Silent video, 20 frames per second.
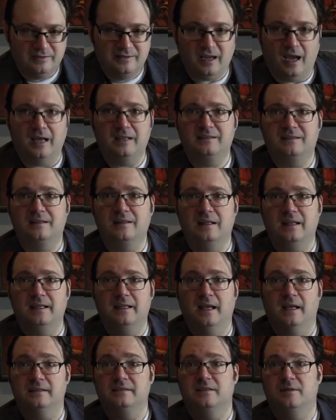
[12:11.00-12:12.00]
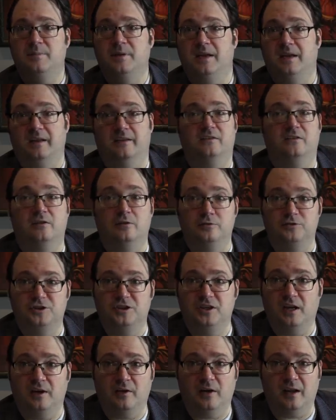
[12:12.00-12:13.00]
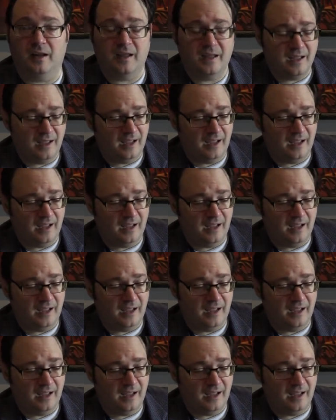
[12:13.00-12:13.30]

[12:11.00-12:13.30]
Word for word: does lead us to being exclusionary.